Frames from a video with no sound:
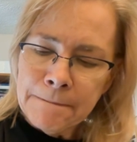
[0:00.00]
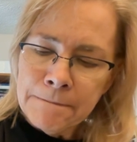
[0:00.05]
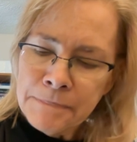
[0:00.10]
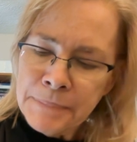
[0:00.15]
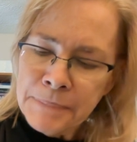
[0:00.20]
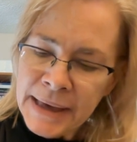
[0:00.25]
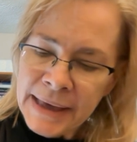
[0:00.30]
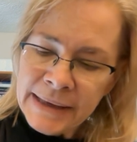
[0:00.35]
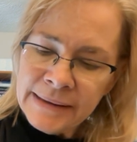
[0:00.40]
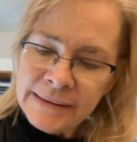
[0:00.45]

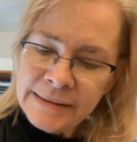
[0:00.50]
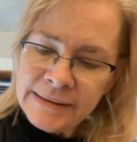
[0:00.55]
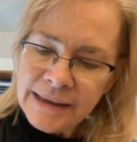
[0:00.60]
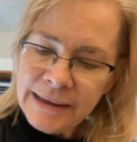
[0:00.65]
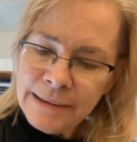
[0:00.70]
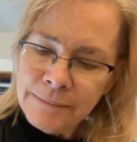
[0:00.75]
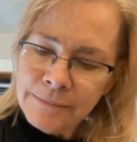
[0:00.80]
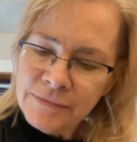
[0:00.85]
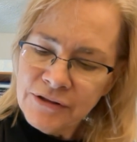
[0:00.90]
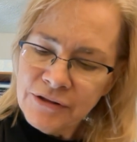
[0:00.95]
Beg
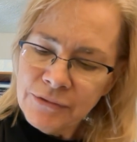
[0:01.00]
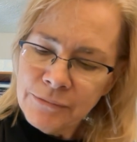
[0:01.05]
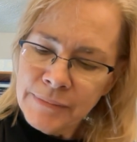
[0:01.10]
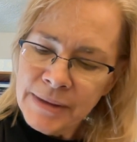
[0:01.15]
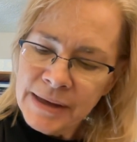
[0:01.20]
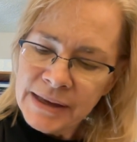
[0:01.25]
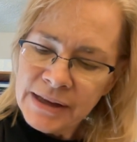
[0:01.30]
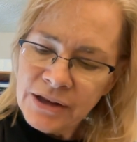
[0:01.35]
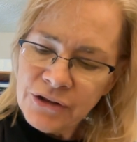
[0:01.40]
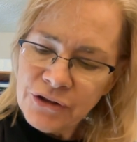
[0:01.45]
them to
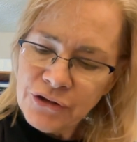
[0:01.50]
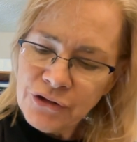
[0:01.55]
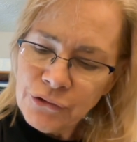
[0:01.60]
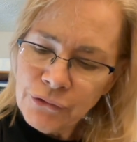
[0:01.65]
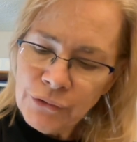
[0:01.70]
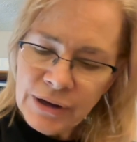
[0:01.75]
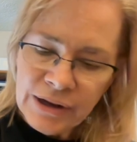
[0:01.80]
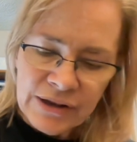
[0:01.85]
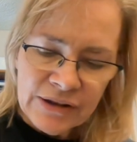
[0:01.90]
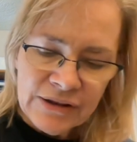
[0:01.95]
make a
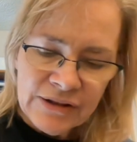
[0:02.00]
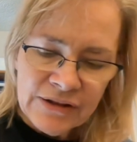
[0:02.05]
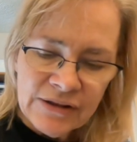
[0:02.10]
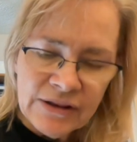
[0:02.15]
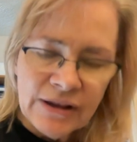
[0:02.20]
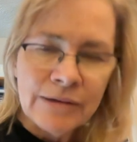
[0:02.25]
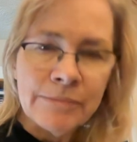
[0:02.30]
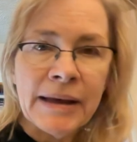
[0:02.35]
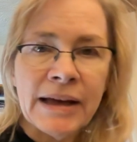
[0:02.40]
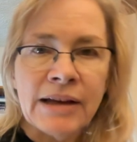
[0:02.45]
choice
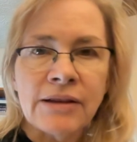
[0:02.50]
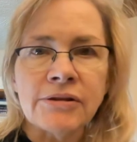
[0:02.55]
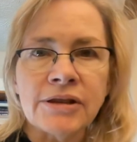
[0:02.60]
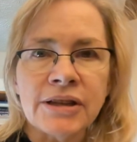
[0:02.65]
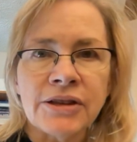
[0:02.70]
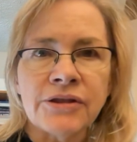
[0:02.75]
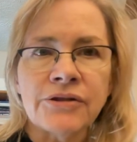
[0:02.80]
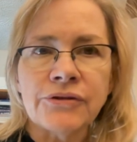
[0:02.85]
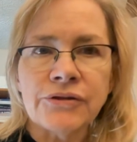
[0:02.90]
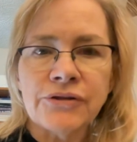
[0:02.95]
about
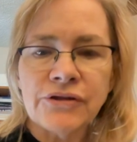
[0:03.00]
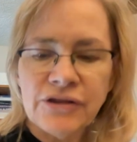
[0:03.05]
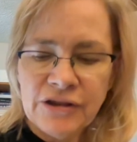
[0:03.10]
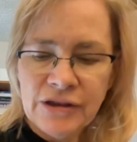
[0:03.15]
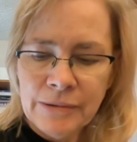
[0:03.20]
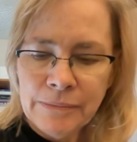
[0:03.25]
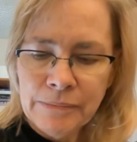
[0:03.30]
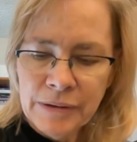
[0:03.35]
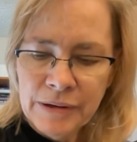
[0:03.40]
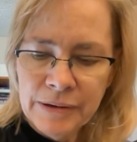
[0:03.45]

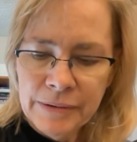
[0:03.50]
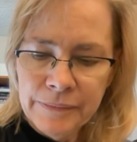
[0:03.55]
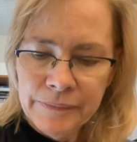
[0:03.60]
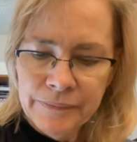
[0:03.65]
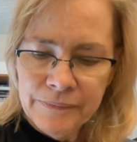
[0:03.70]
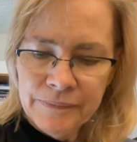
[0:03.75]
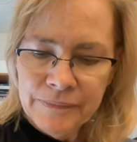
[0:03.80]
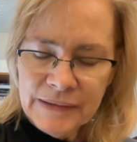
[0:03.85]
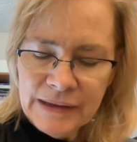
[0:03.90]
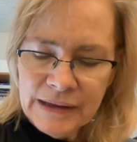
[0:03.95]
leadership.
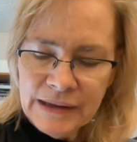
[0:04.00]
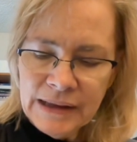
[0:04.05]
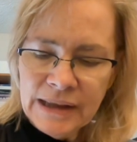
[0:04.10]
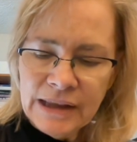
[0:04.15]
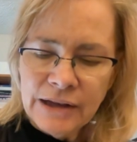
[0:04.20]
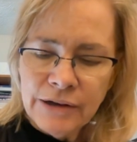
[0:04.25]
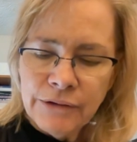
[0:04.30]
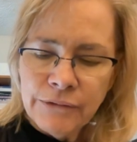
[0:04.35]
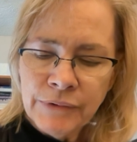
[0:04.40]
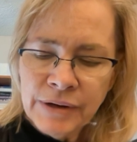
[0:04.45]

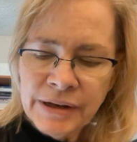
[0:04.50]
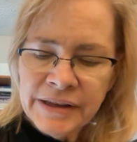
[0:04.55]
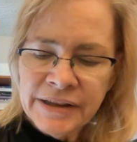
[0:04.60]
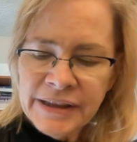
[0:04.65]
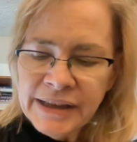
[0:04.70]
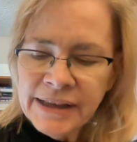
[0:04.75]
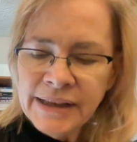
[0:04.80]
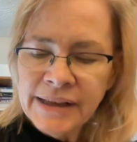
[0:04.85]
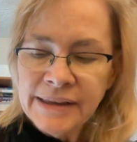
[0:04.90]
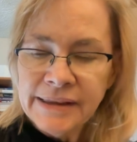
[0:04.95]
We
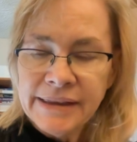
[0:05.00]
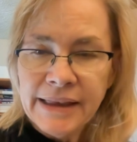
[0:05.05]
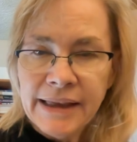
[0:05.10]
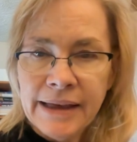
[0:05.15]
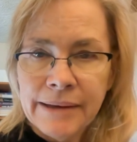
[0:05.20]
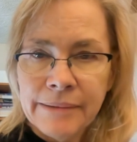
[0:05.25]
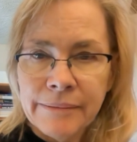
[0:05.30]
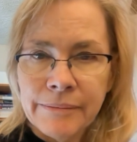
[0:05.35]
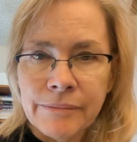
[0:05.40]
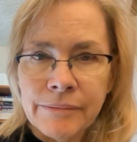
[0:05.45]
need
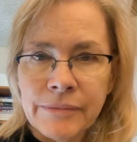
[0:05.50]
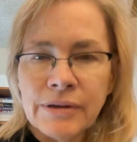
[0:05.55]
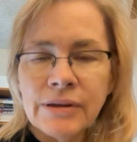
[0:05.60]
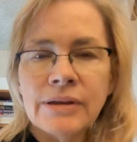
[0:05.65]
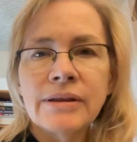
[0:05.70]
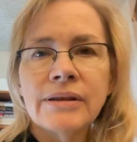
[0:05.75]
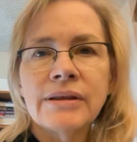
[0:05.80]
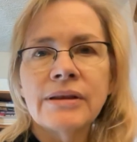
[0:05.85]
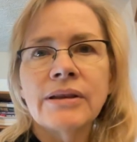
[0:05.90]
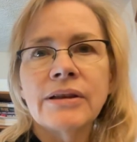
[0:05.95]
them.
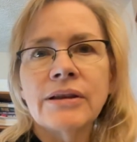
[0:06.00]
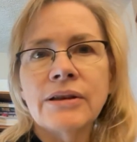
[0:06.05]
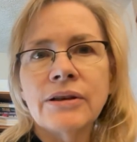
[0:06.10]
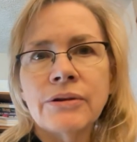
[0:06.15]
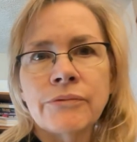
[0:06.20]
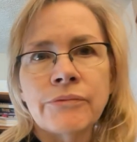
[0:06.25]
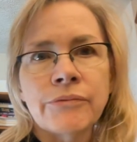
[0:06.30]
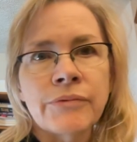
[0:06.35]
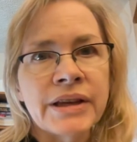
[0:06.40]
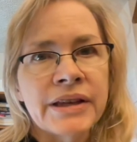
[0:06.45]

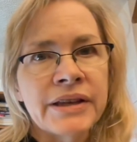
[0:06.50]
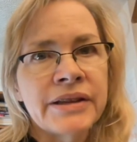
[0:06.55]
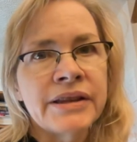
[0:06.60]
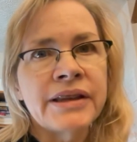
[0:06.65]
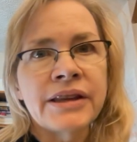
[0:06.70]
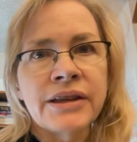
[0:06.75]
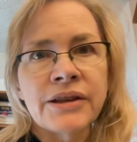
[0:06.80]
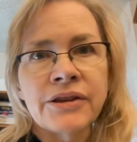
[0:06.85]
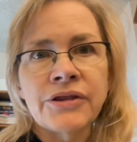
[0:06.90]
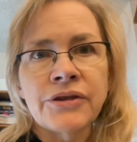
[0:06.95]
We
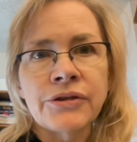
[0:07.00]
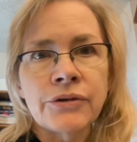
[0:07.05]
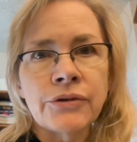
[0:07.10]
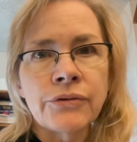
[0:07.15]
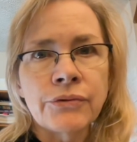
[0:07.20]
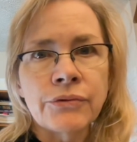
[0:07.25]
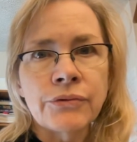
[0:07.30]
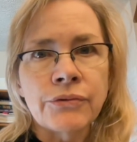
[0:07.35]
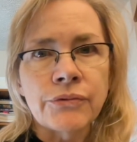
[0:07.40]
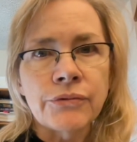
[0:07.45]
need
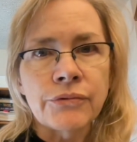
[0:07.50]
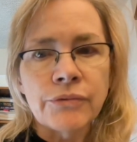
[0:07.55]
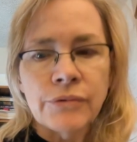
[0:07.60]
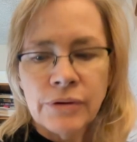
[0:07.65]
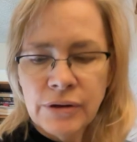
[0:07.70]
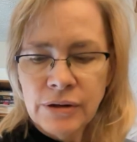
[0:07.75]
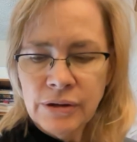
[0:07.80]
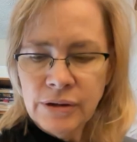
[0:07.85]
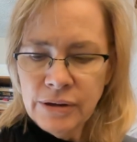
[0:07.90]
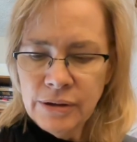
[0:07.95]
you.
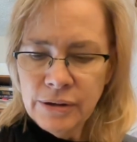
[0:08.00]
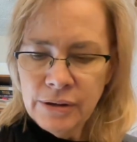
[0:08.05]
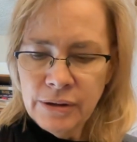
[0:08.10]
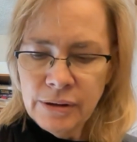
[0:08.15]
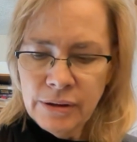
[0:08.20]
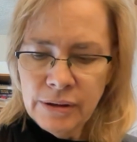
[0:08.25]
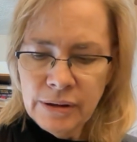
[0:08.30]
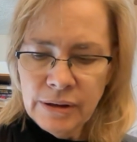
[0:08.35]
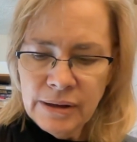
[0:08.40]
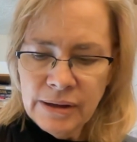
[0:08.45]

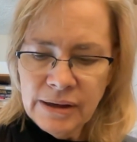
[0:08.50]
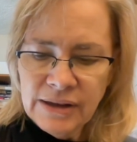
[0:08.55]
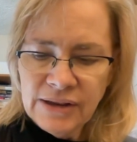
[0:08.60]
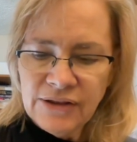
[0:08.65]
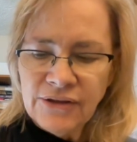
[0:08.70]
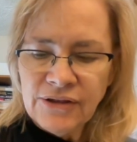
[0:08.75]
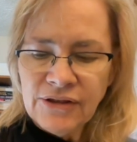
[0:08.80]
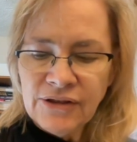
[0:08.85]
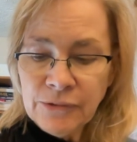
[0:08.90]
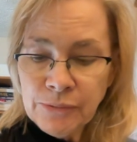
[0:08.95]

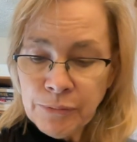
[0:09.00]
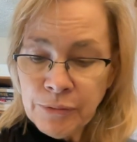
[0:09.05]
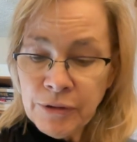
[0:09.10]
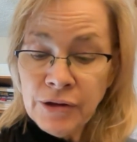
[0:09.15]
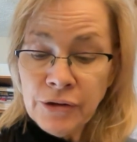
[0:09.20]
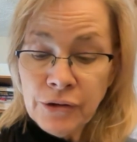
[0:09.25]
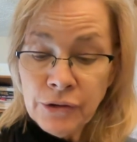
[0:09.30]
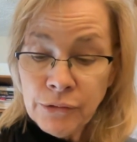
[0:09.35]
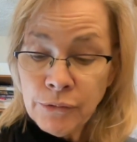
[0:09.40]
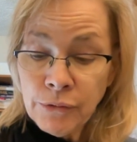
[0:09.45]

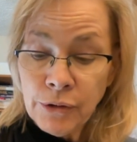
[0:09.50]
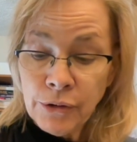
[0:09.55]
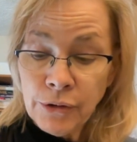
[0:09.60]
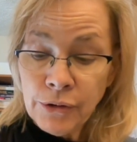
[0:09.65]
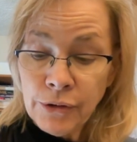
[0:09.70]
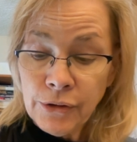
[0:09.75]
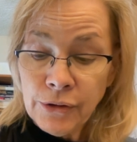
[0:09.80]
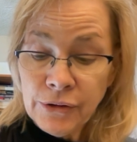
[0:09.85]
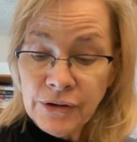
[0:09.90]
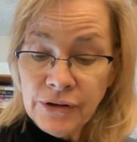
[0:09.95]
Spread the
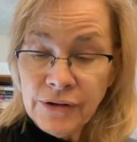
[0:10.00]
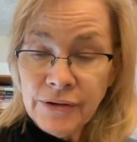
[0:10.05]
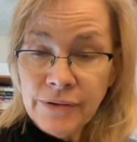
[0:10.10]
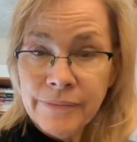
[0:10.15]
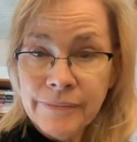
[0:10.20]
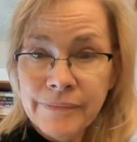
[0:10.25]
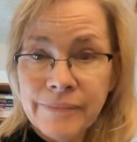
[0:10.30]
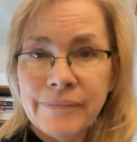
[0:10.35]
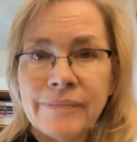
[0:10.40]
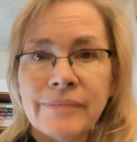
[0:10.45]
word.
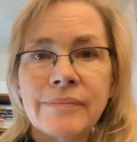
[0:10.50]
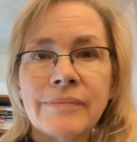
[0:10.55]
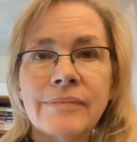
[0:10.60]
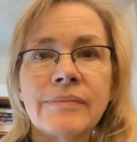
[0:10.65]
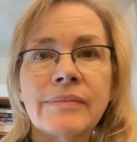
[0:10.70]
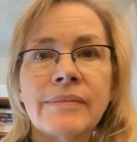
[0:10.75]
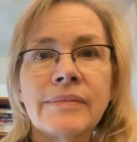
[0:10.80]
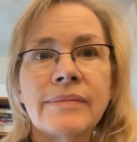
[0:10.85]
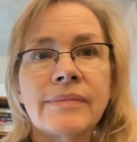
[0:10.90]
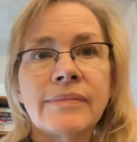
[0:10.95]

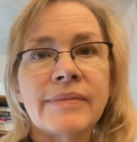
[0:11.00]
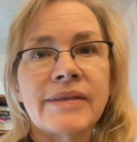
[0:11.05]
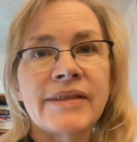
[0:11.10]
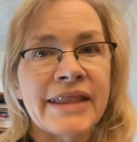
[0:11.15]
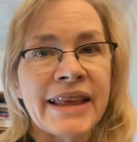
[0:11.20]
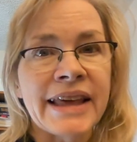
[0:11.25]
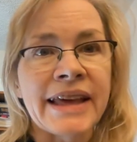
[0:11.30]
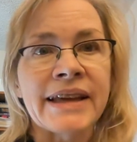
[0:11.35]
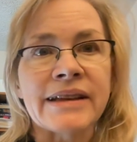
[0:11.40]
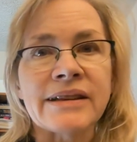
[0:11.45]

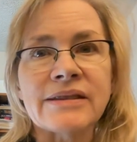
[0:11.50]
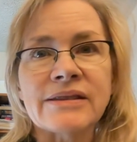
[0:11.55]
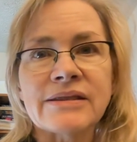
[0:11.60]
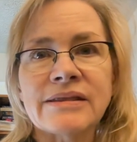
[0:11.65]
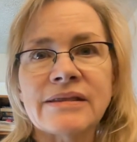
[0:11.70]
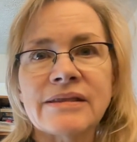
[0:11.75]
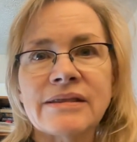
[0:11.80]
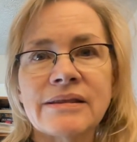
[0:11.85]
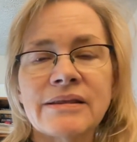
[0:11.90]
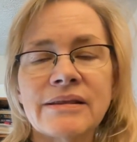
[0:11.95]

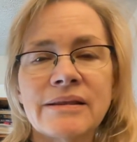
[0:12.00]
Thanks.